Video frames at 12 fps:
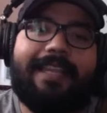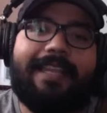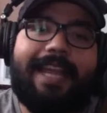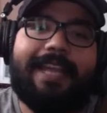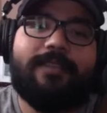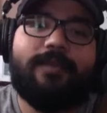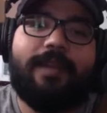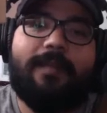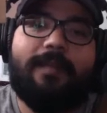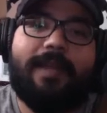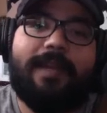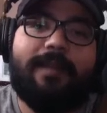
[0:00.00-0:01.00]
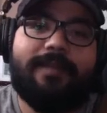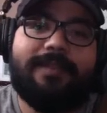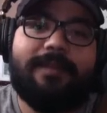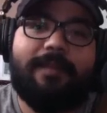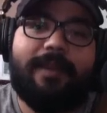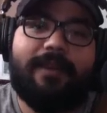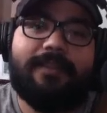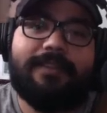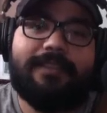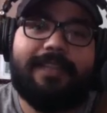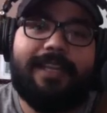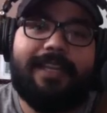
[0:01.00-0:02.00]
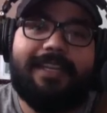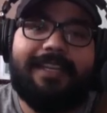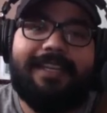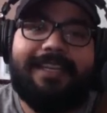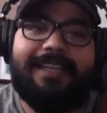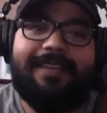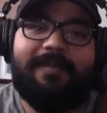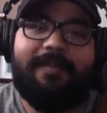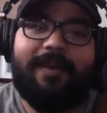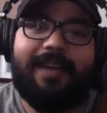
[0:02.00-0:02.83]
next one I made, I put some metal inside, but